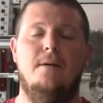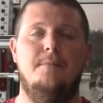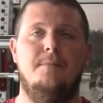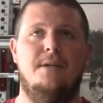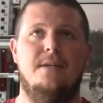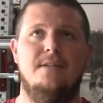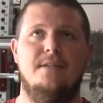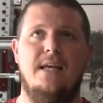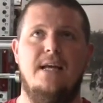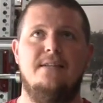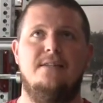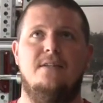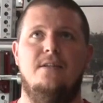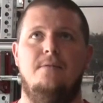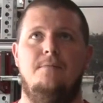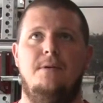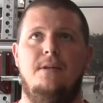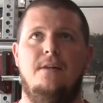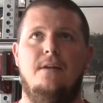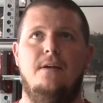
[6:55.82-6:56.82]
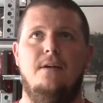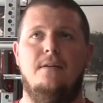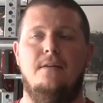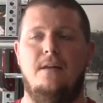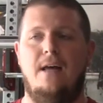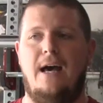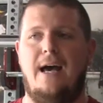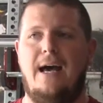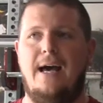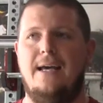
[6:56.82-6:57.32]
because that's going to be
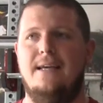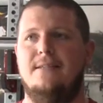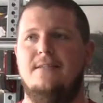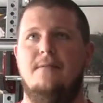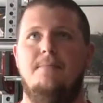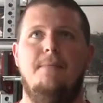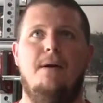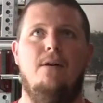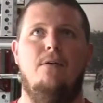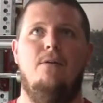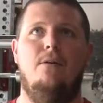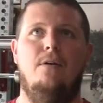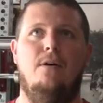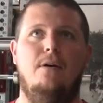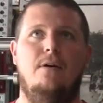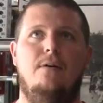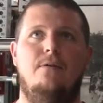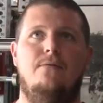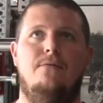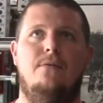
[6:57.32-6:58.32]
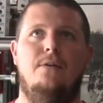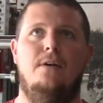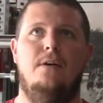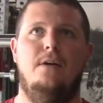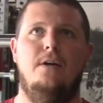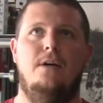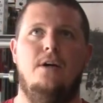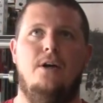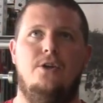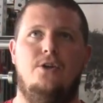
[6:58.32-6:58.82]
the highest amount of
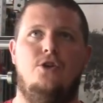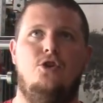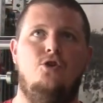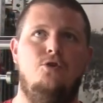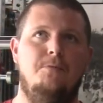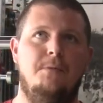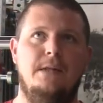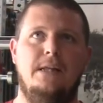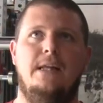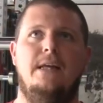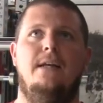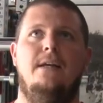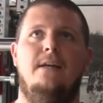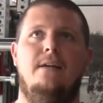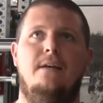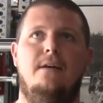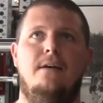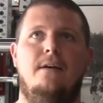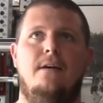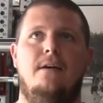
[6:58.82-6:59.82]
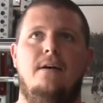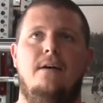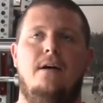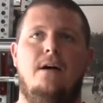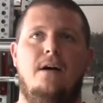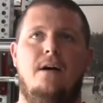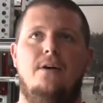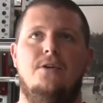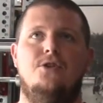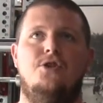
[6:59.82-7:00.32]
accumulated
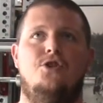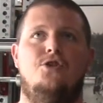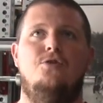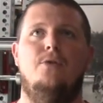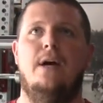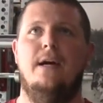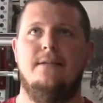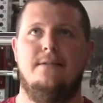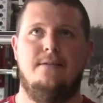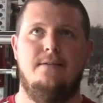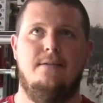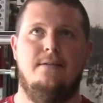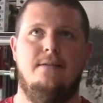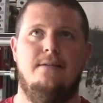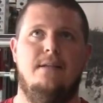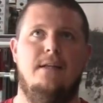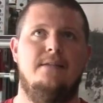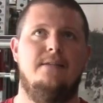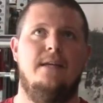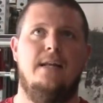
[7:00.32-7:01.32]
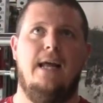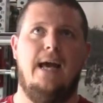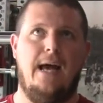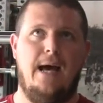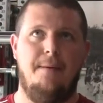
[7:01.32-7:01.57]
stress that's going to